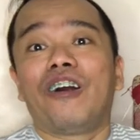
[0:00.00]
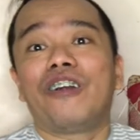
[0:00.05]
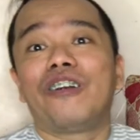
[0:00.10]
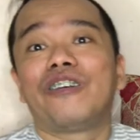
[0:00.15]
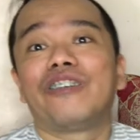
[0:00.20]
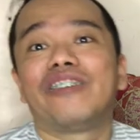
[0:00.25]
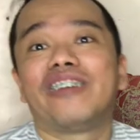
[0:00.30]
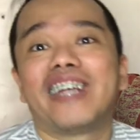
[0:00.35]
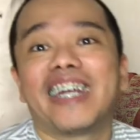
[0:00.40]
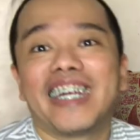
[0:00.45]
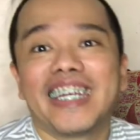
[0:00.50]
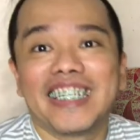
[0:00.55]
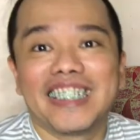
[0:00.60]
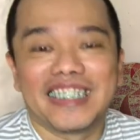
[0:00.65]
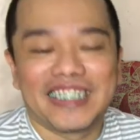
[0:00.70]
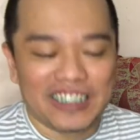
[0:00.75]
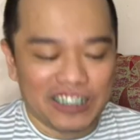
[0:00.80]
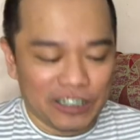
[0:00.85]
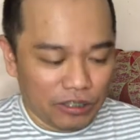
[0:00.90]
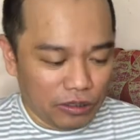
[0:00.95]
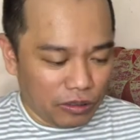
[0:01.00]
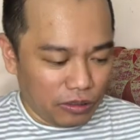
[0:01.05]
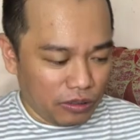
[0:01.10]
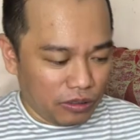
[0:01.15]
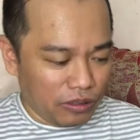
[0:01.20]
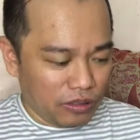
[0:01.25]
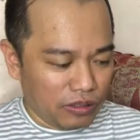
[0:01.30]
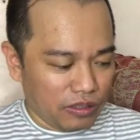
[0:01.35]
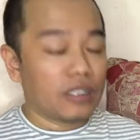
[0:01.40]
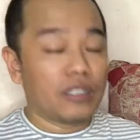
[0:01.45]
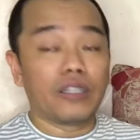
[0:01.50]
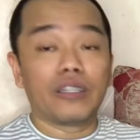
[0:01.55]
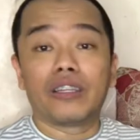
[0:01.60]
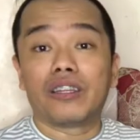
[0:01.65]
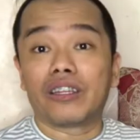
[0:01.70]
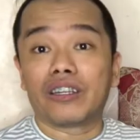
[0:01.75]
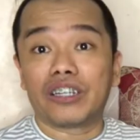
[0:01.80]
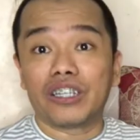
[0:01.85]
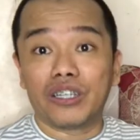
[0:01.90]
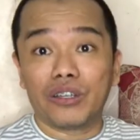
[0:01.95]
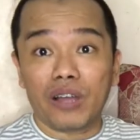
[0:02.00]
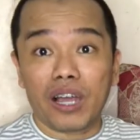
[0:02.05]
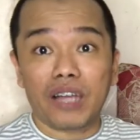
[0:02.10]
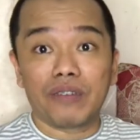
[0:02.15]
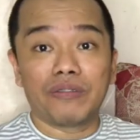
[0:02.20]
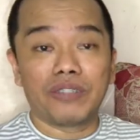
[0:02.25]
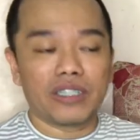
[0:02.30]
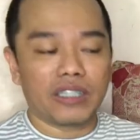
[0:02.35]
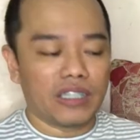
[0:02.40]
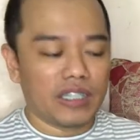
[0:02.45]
Alright, so there you have it.